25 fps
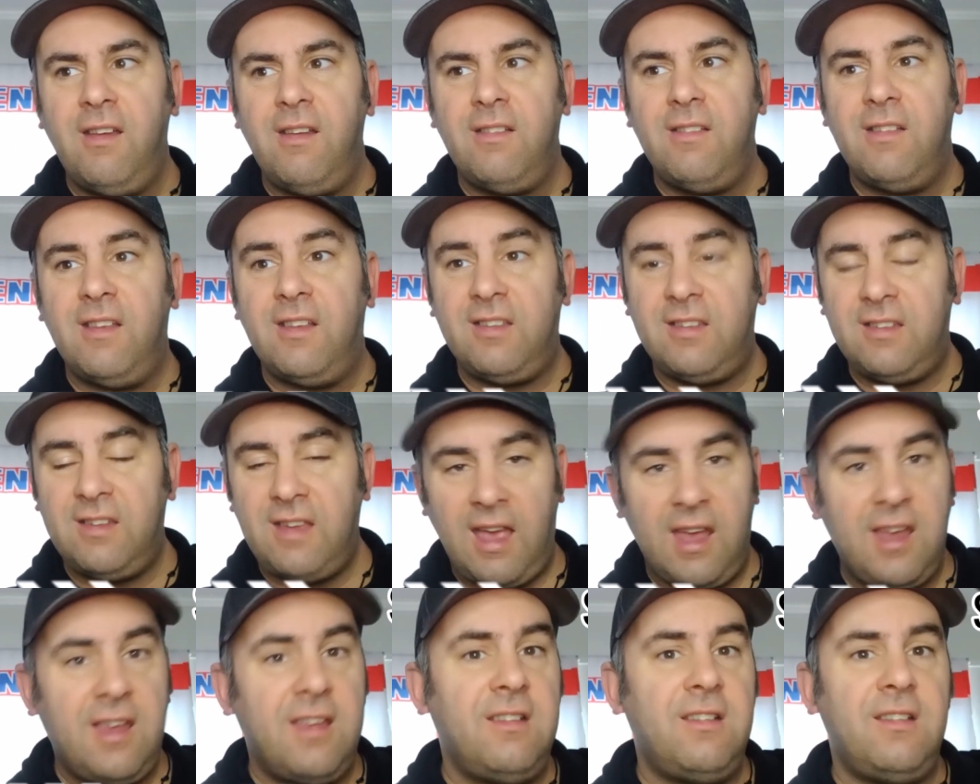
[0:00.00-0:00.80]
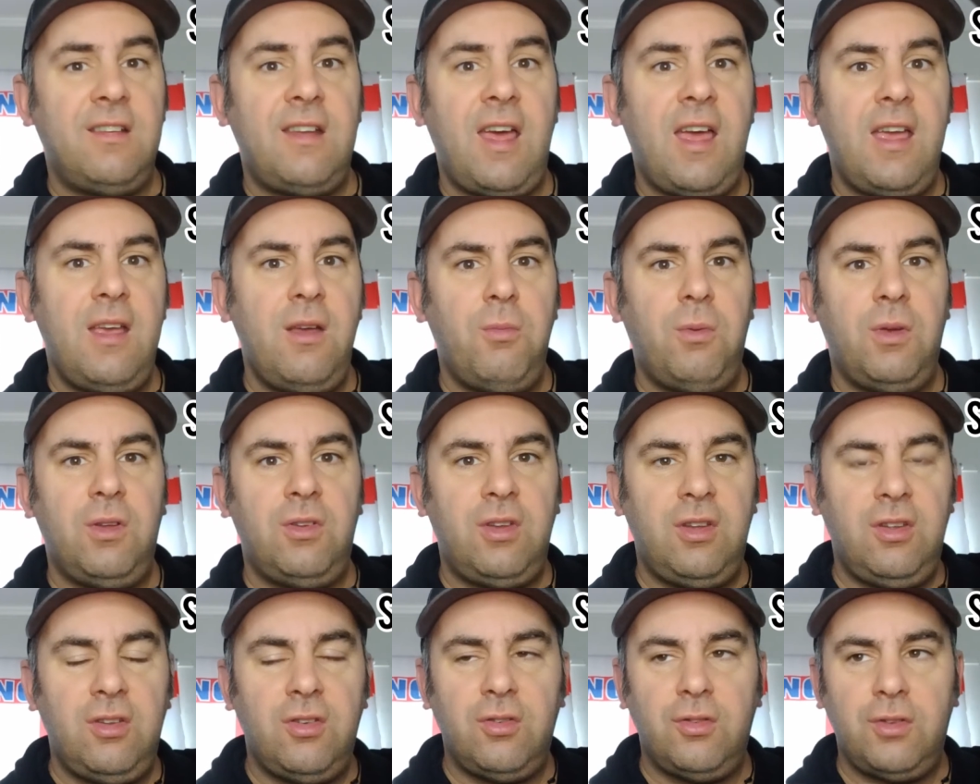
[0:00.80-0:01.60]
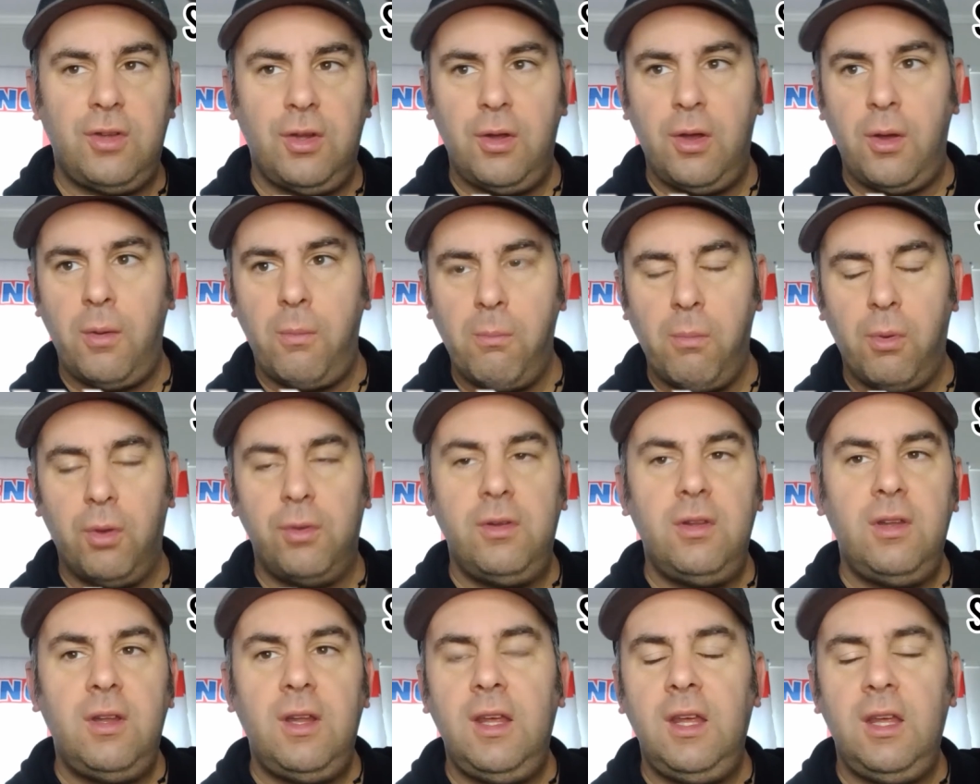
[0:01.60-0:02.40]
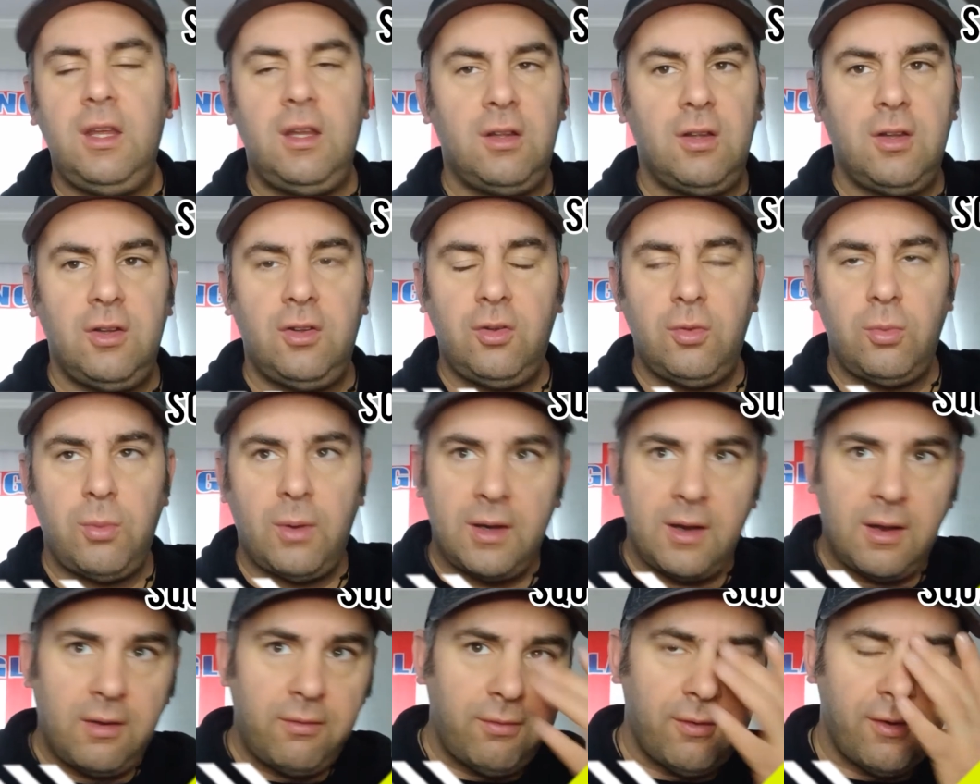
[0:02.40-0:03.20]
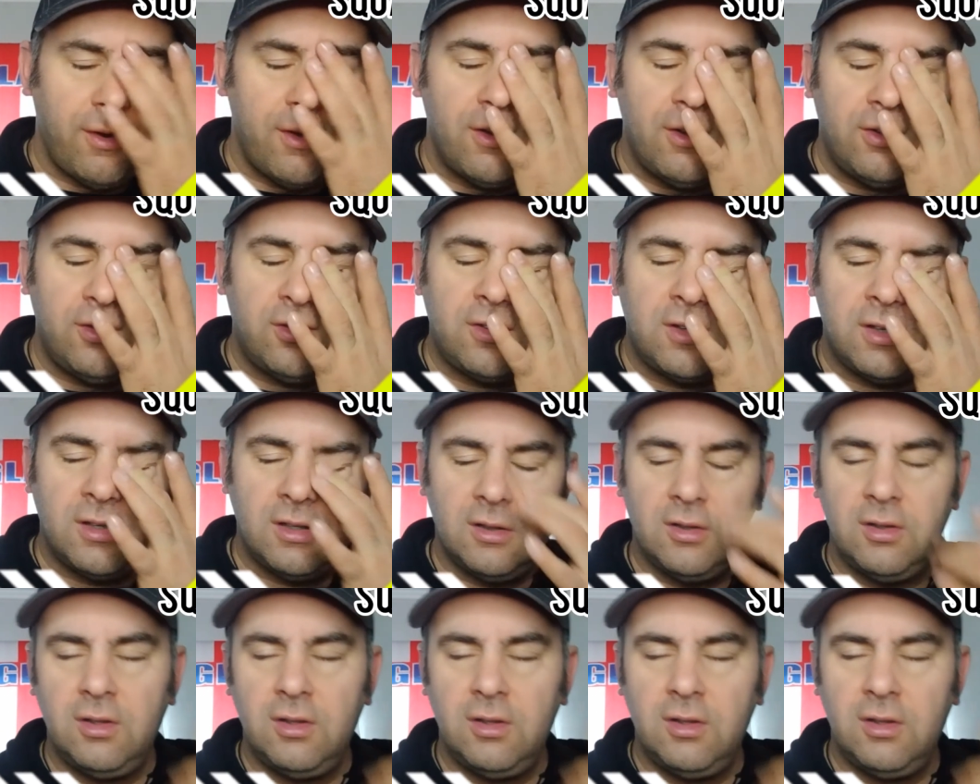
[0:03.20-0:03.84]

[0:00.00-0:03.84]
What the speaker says: the second day, which is the Monday, the 21st.